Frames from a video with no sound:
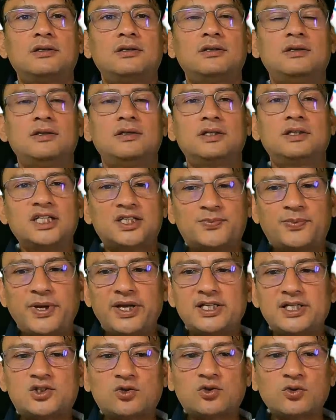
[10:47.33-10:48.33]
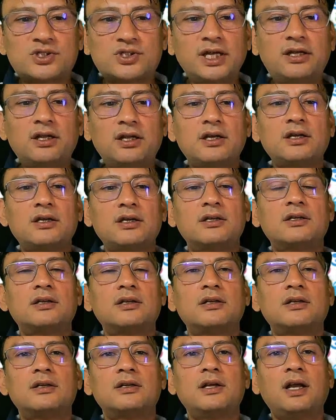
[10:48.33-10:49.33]
the space to sit,
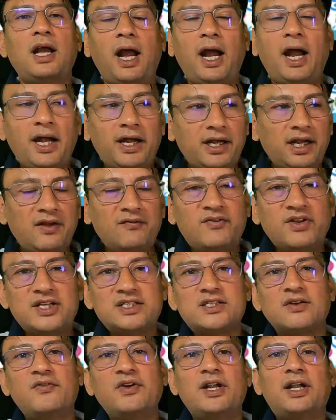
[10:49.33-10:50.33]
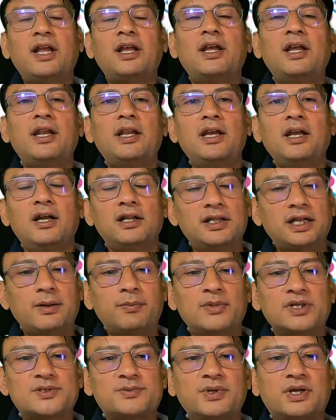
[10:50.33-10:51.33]
and if there is a waiting area, that
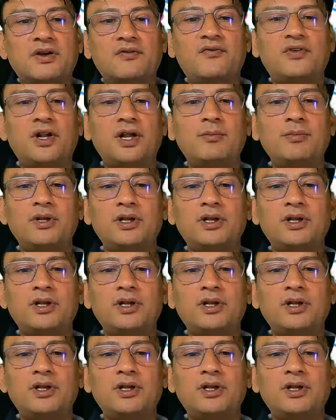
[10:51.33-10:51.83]
must be comfortable.